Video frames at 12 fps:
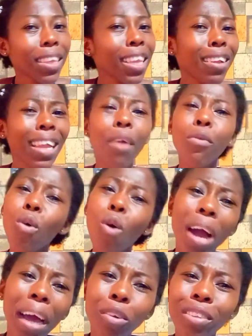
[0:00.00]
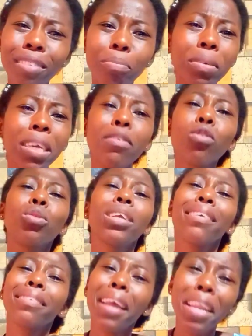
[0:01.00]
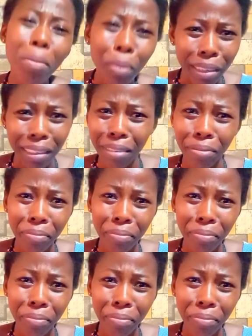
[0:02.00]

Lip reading: Now, that role cannot be given to just anybody.